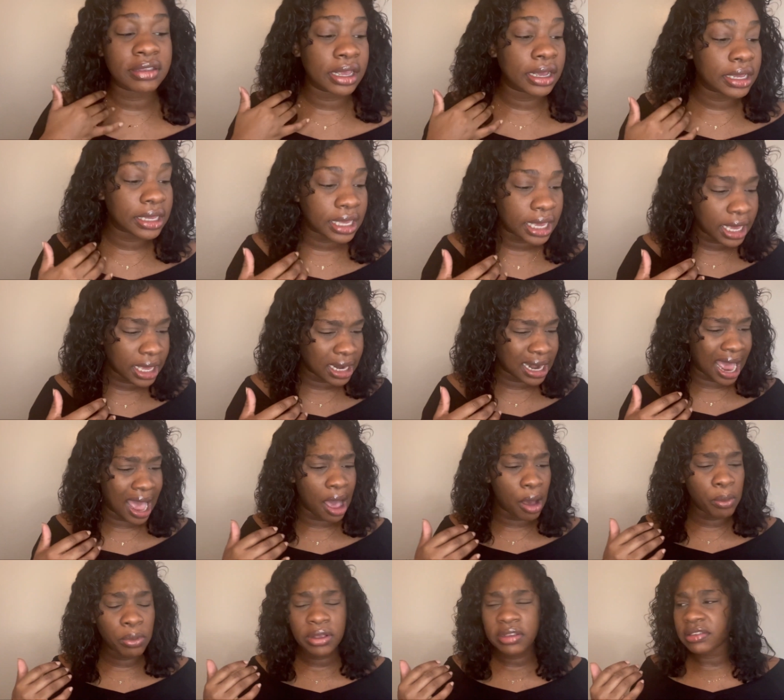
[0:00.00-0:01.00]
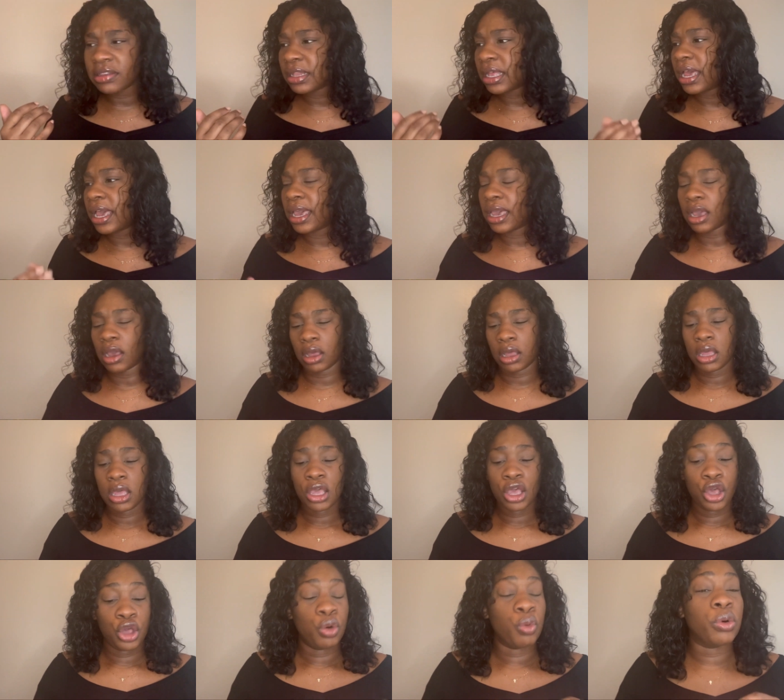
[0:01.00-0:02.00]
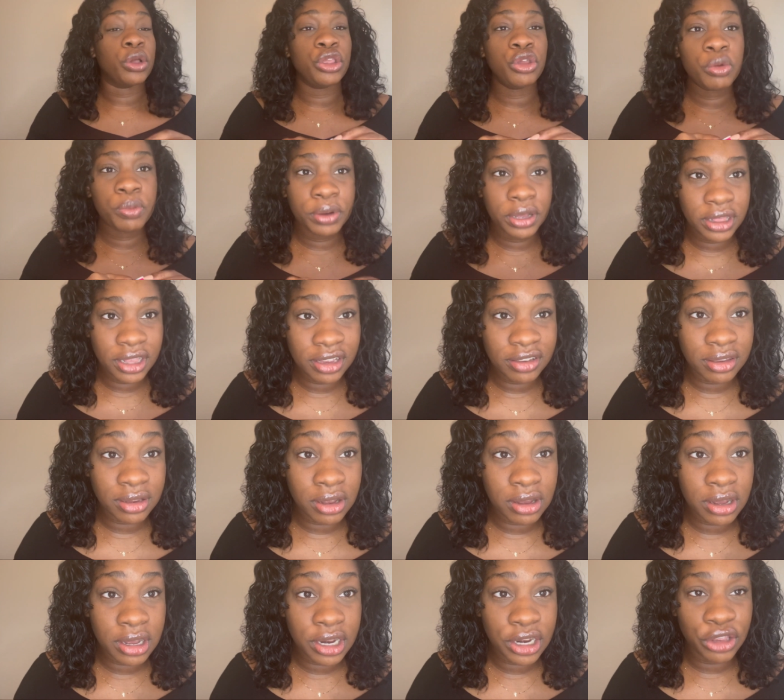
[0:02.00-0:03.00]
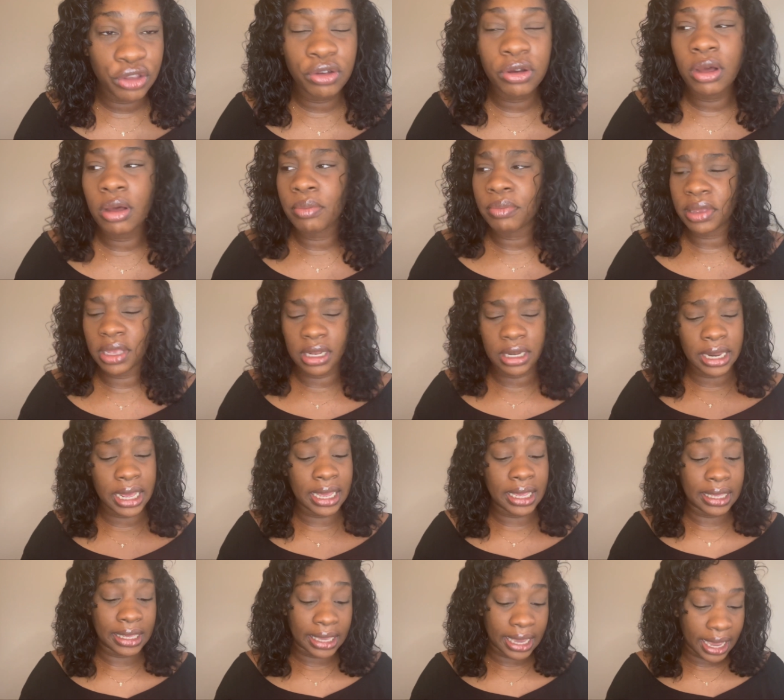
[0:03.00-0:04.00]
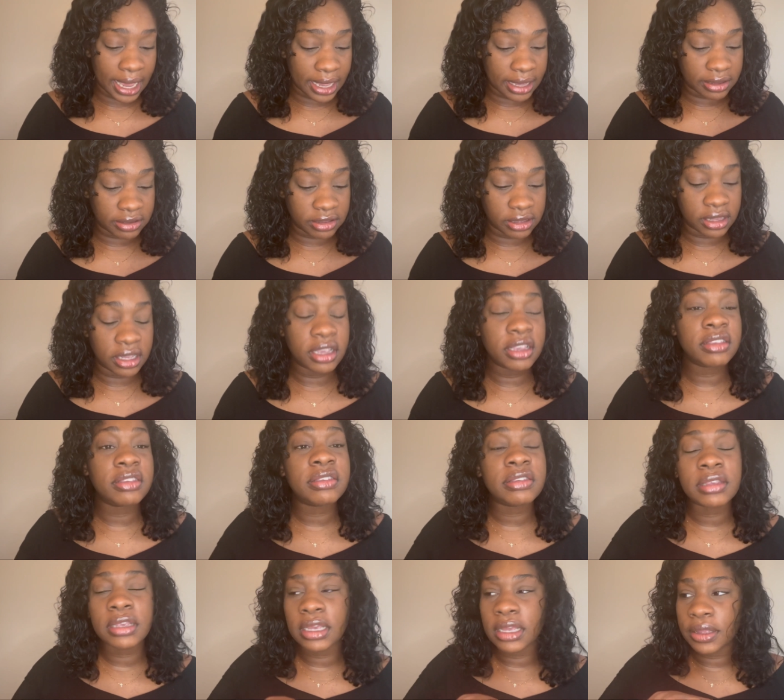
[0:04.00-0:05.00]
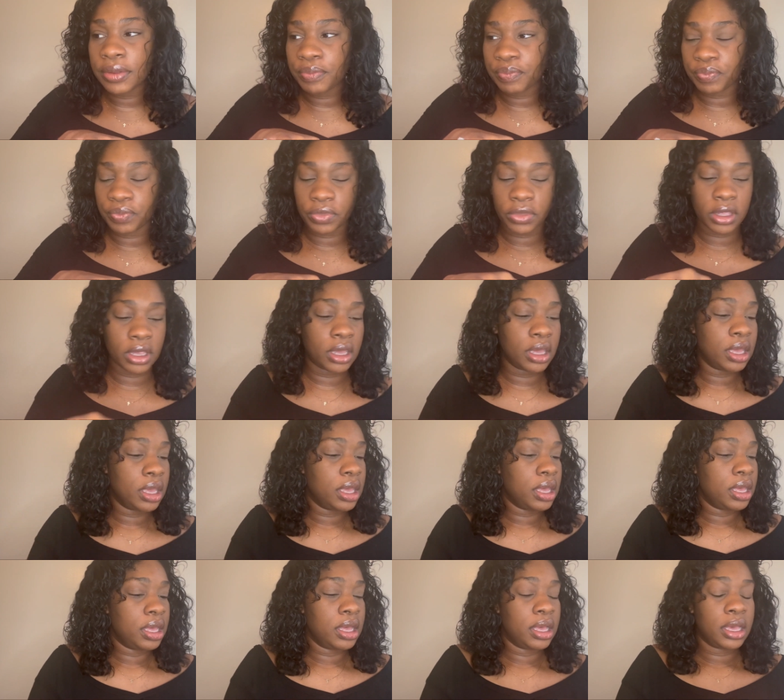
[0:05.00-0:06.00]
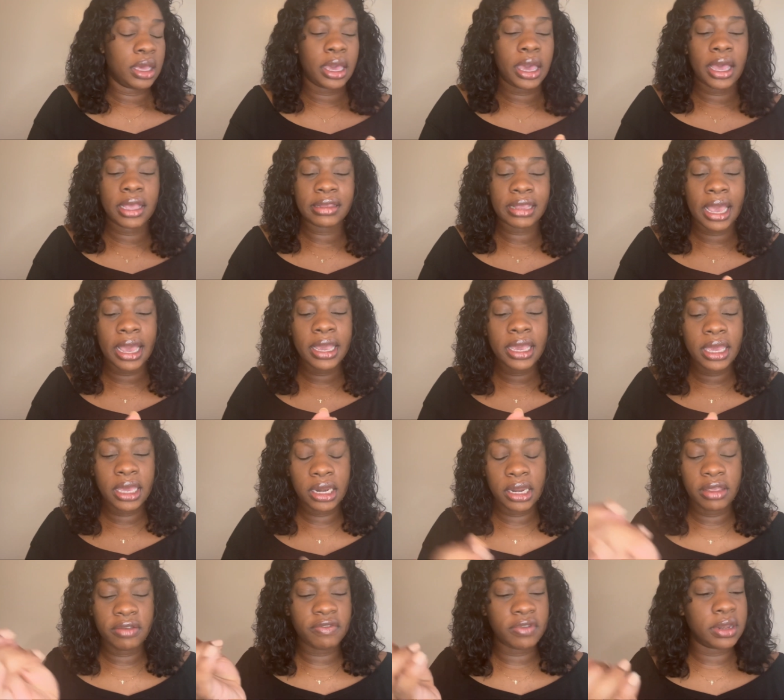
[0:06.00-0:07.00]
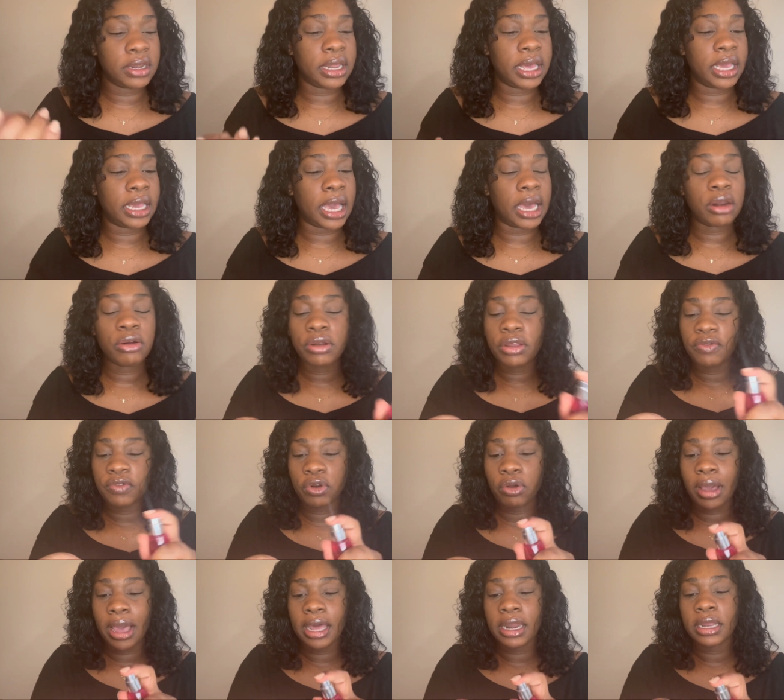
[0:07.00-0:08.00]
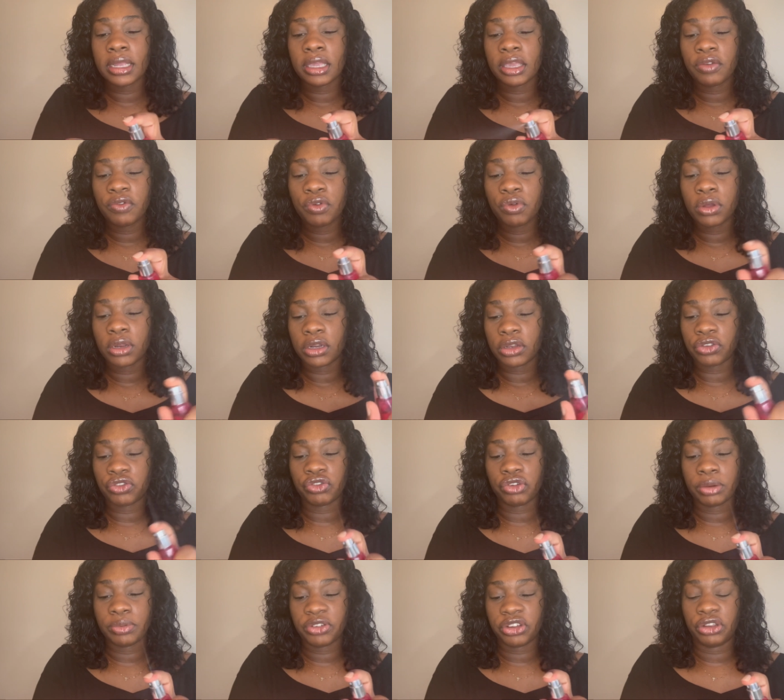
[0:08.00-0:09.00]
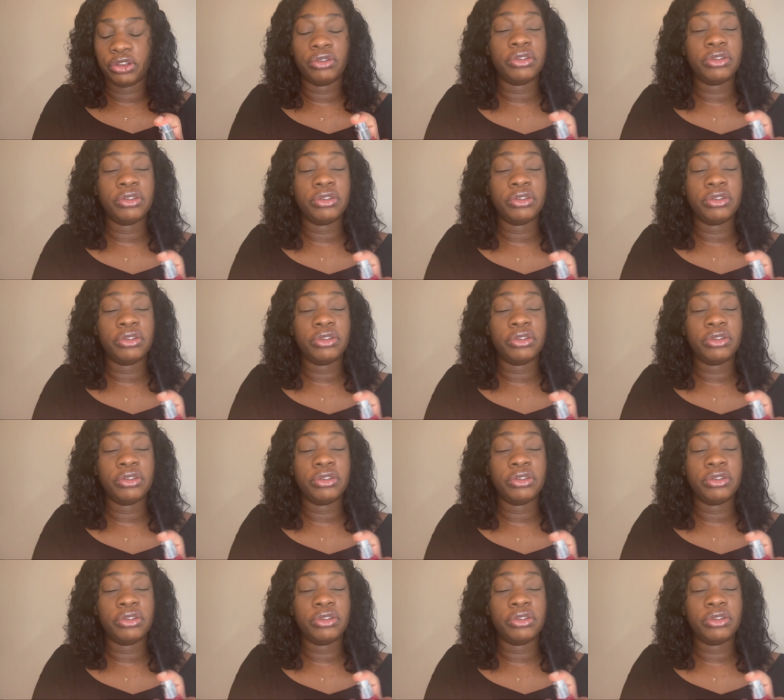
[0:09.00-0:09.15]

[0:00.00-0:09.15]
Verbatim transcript: Again, I was like, when you put this on, you're gonna be like, yes, this scent, guys. I can't even, like, I don't even know how to give you a description.